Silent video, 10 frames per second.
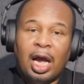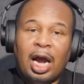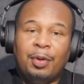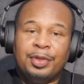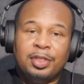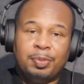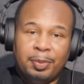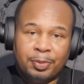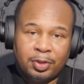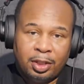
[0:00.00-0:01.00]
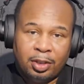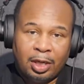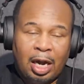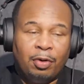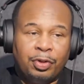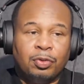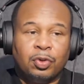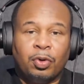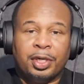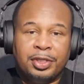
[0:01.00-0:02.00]
how are these people still? How are those
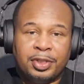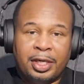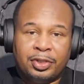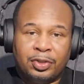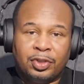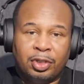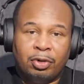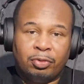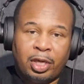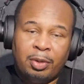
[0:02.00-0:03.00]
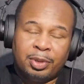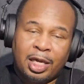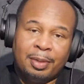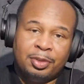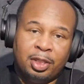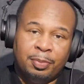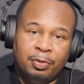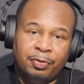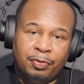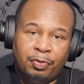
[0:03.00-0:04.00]
organizations still okay with Cop City
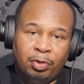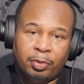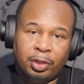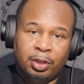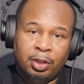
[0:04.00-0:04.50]
moving forward?